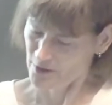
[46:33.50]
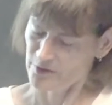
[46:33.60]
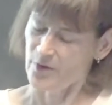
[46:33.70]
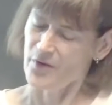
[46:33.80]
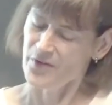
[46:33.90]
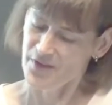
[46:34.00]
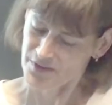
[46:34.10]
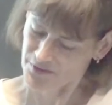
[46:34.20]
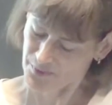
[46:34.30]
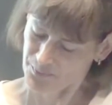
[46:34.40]
You know,
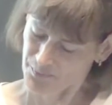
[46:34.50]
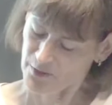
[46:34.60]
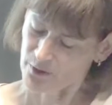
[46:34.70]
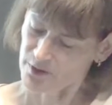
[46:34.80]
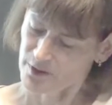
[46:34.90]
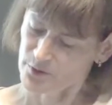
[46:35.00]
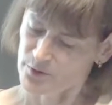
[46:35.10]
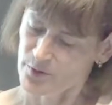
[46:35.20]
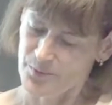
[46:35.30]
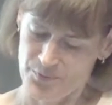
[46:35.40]
this, in order
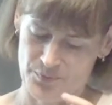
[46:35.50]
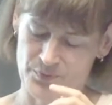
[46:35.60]
to